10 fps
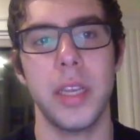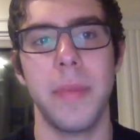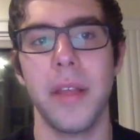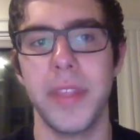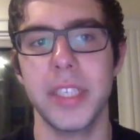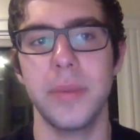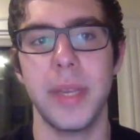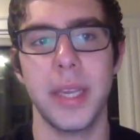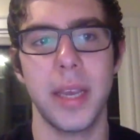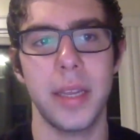about this
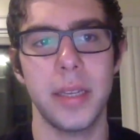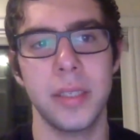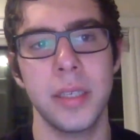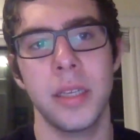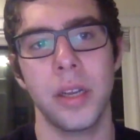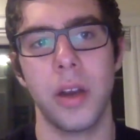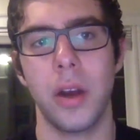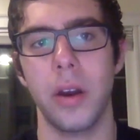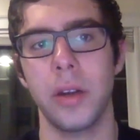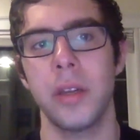weekend's
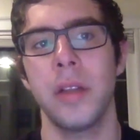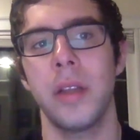card,